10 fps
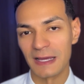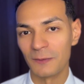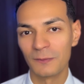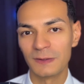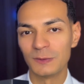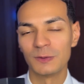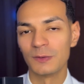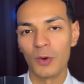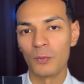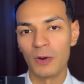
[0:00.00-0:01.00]
I don't think you
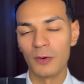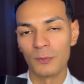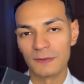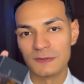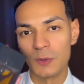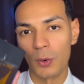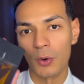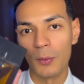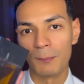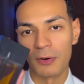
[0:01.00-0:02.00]
can go wrong with
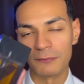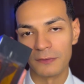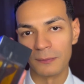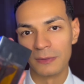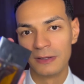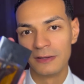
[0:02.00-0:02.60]
Dior Homme Parfum.